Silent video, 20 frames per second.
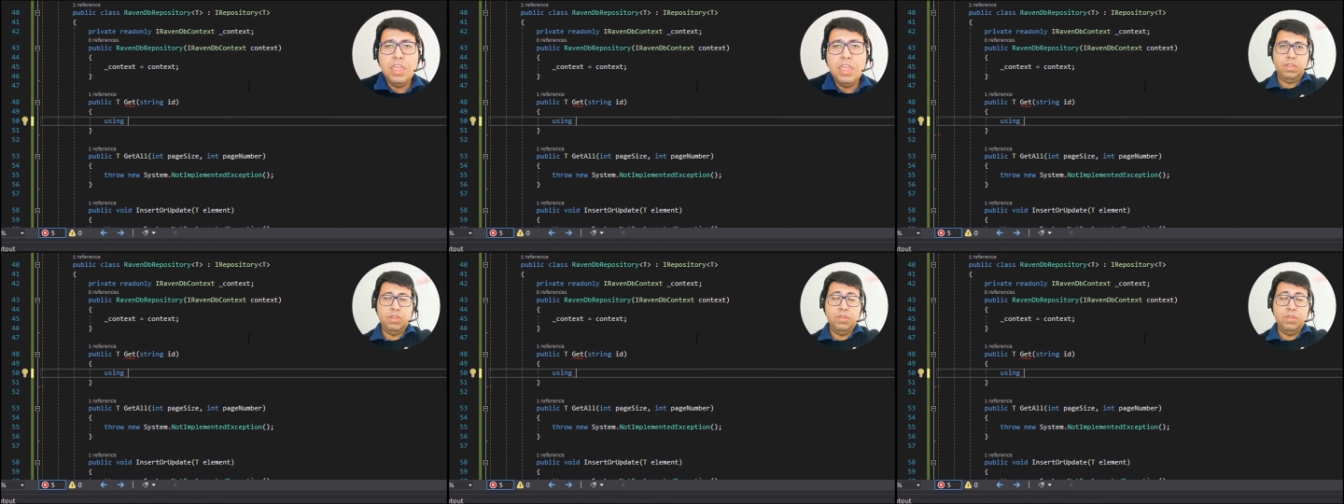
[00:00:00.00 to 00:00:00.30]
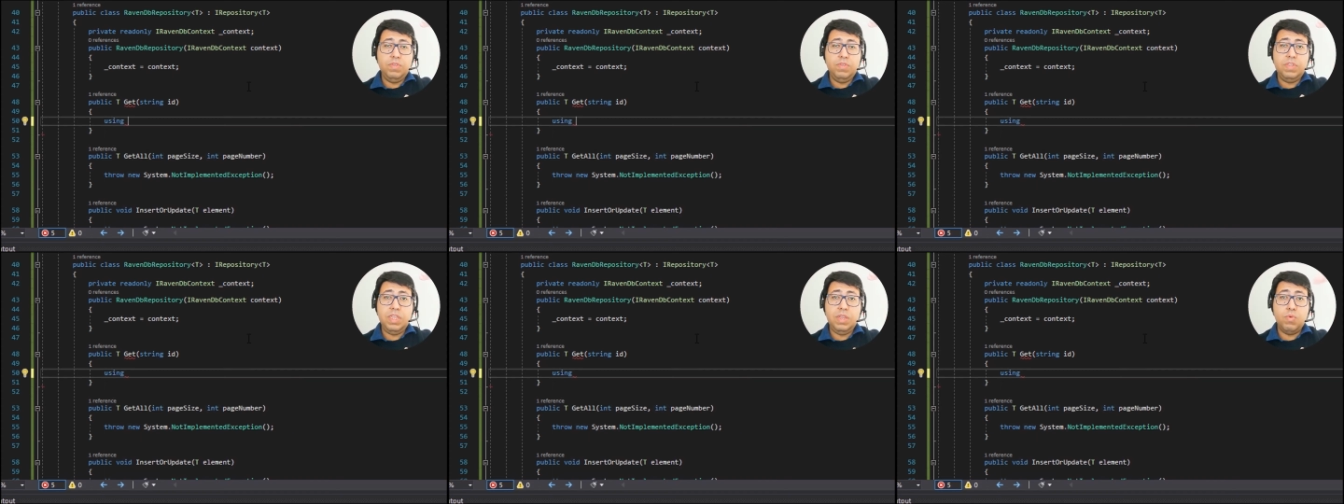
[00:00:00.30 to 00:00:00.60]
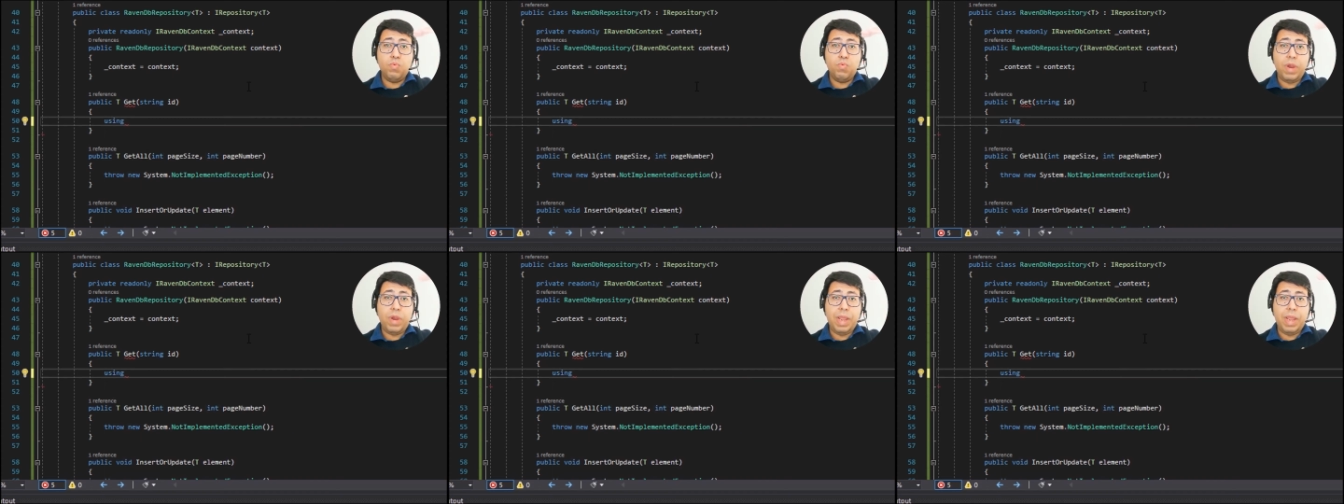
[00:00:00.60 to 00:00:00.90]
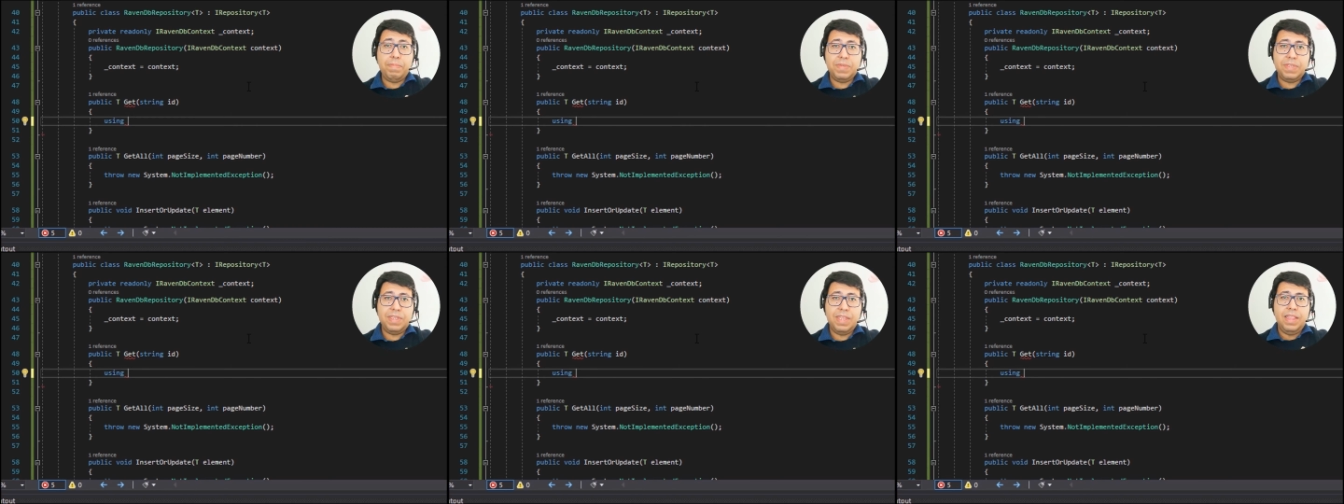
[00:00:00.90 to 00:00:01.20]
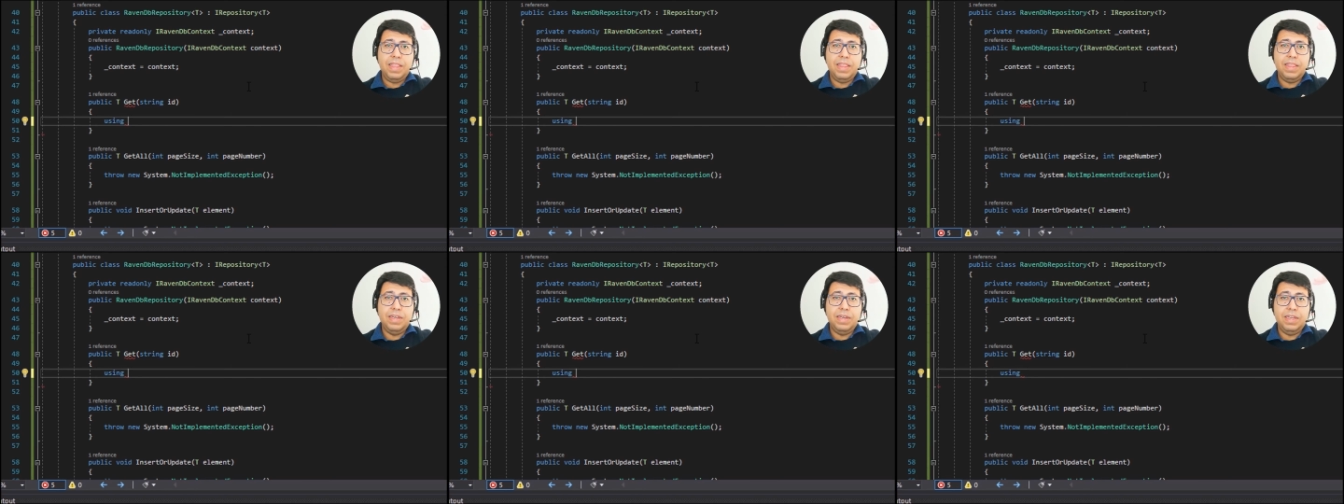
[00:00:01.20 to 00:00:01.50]
Using wraps
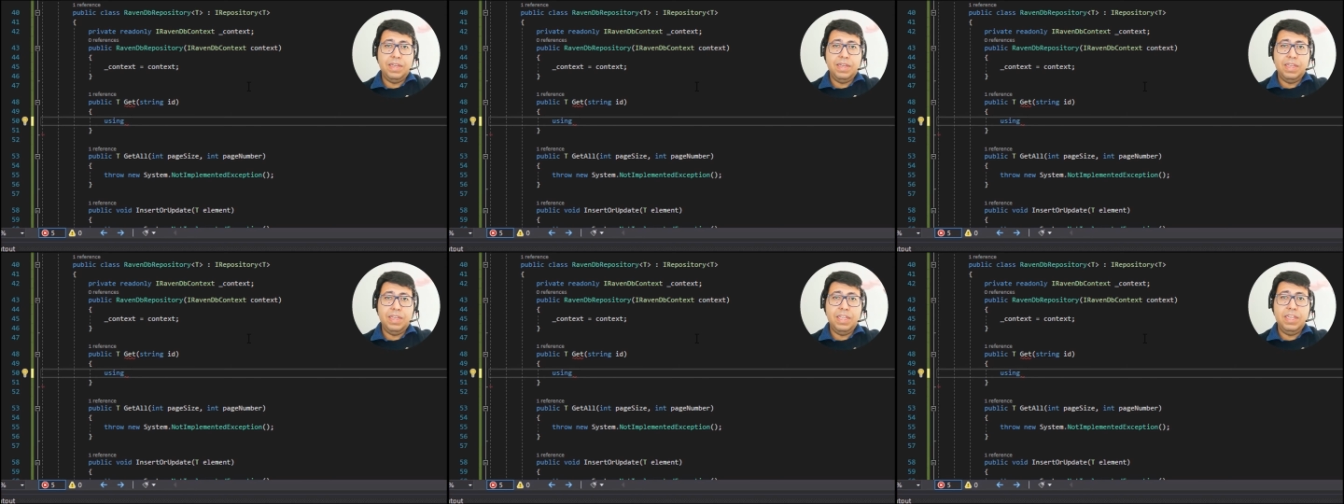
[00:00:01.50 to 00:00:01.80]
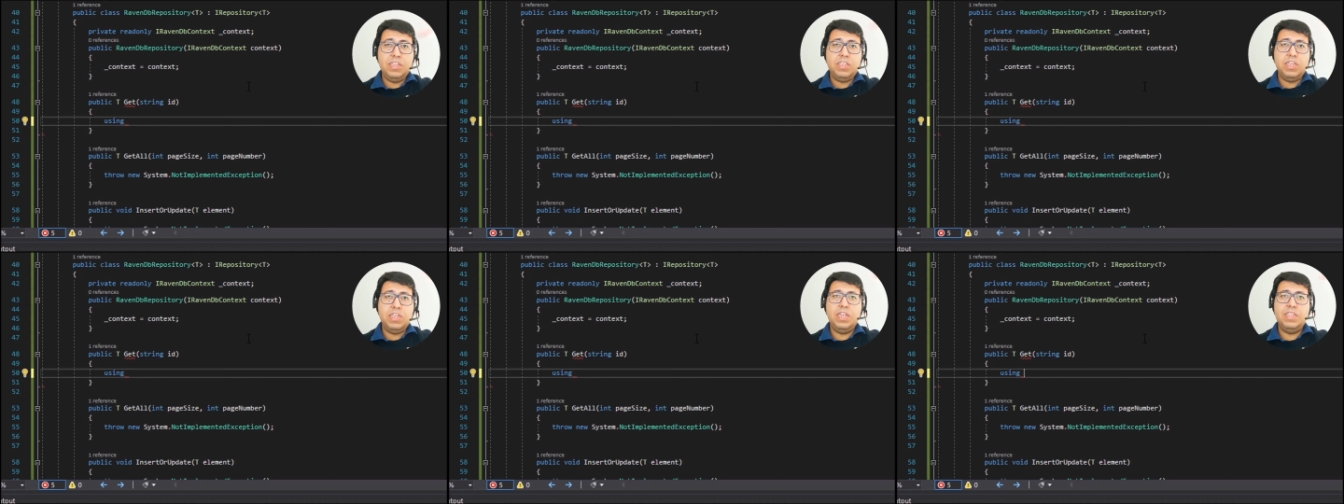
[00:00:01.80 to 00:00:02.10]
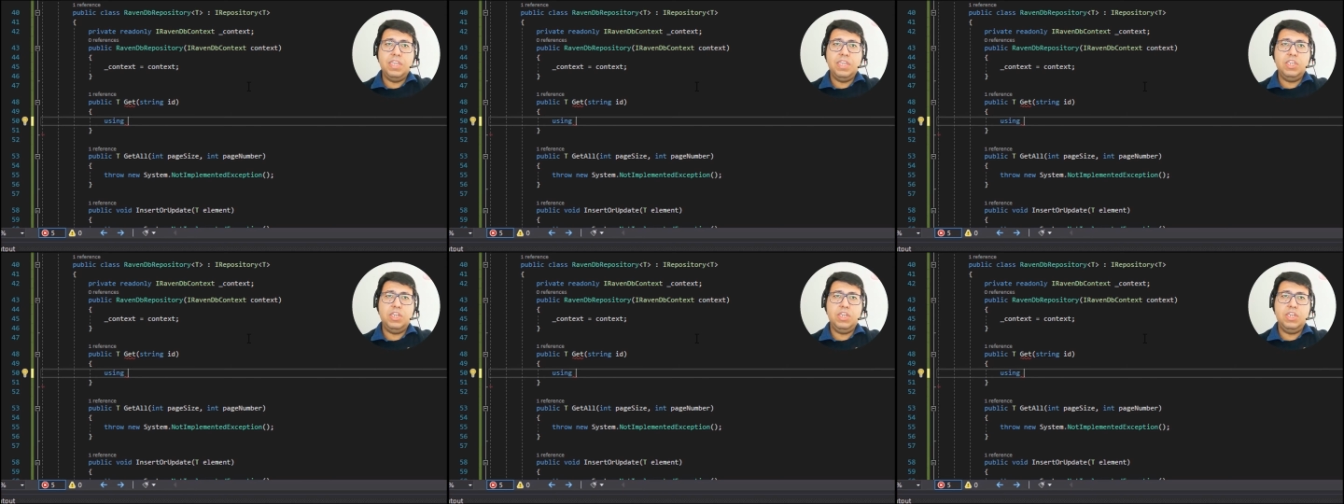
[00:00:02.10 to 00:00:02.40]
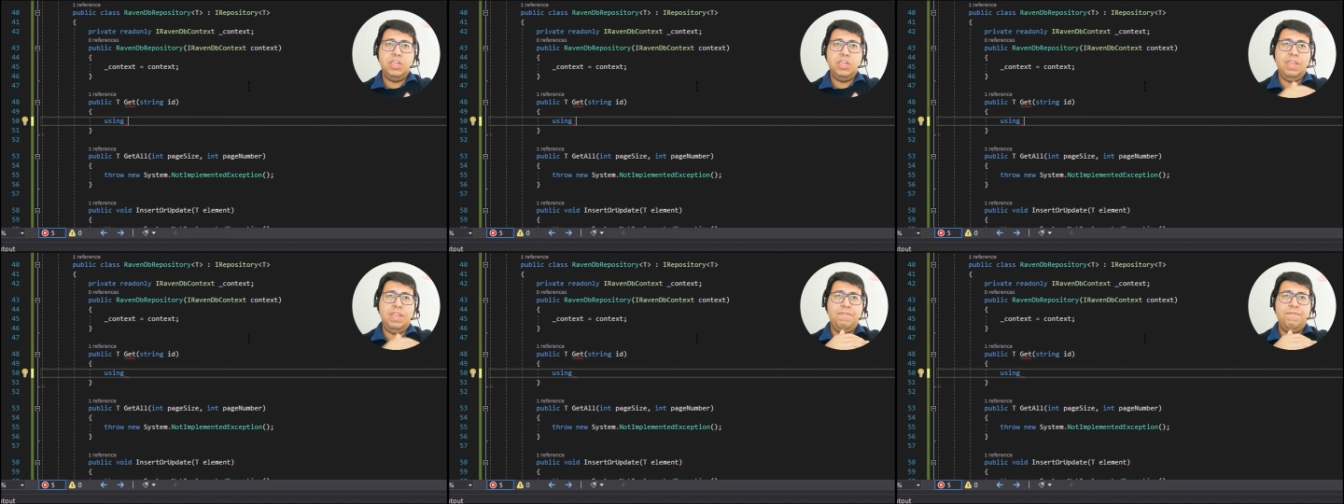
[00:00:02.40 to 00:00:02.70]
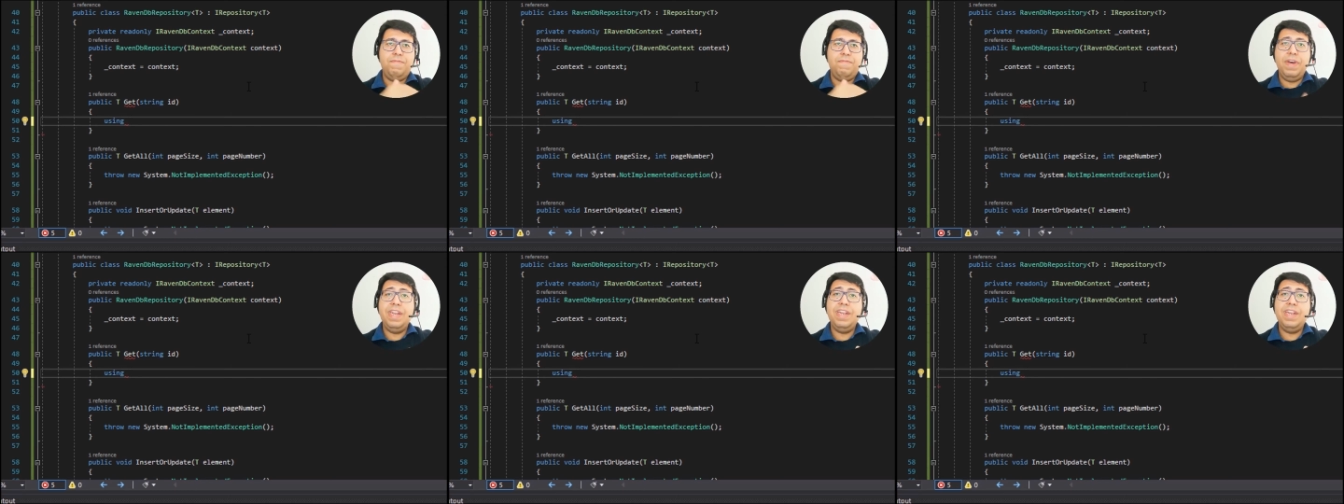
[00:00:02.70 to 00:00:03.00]
the initialization and
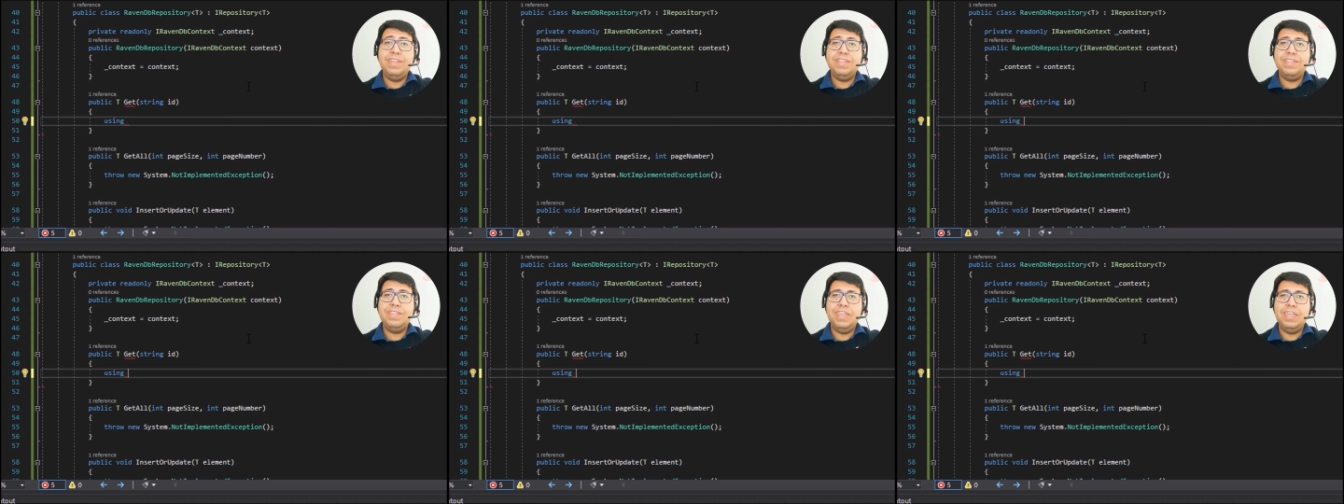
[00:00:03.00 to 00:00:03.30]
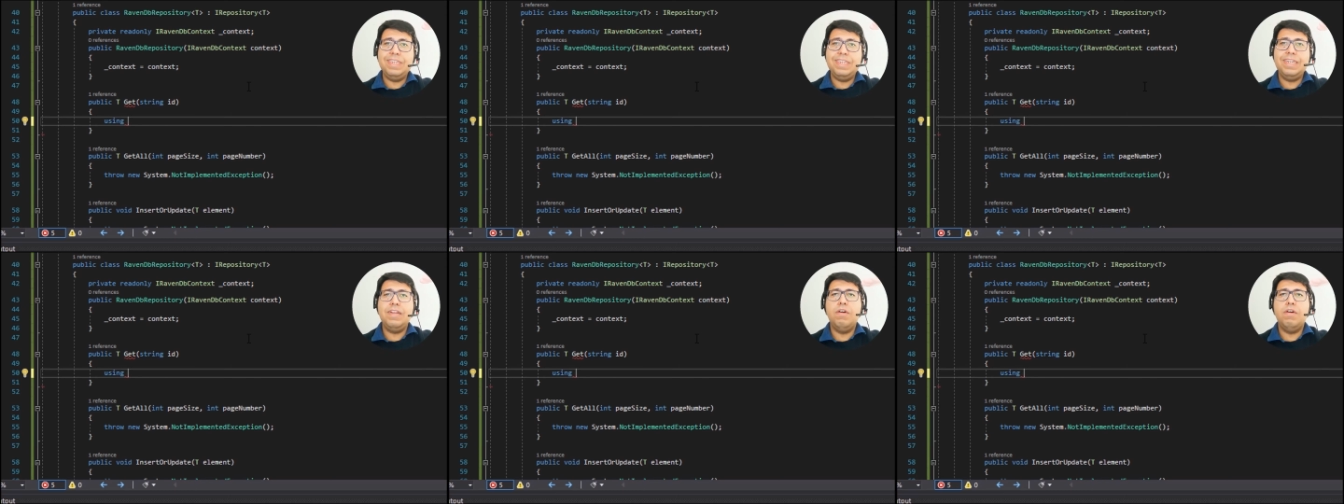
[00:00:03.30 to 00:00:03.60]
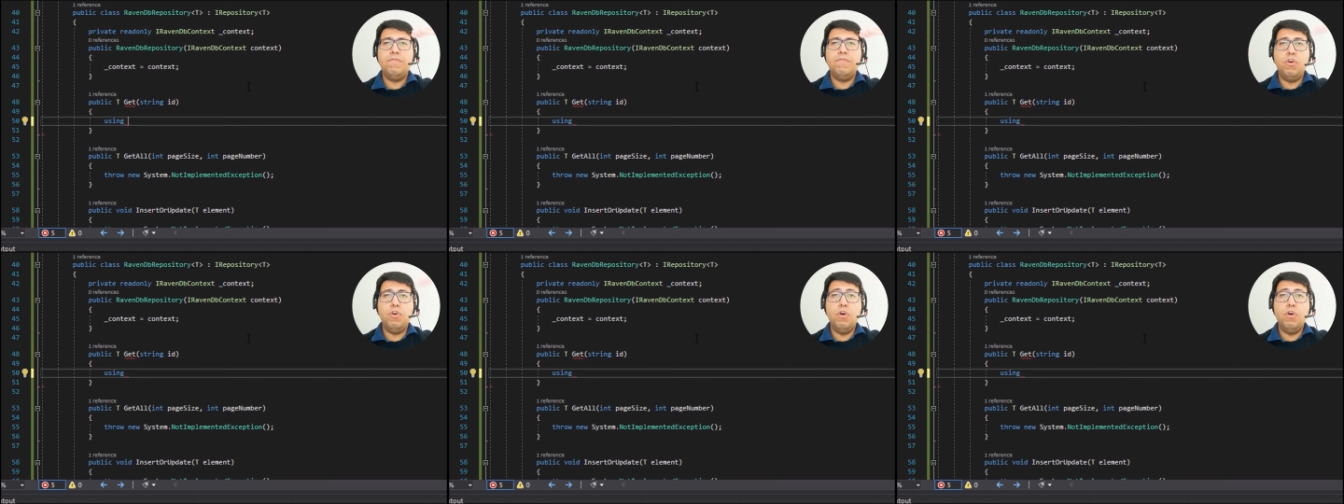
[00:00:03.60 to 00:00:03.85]
finalization of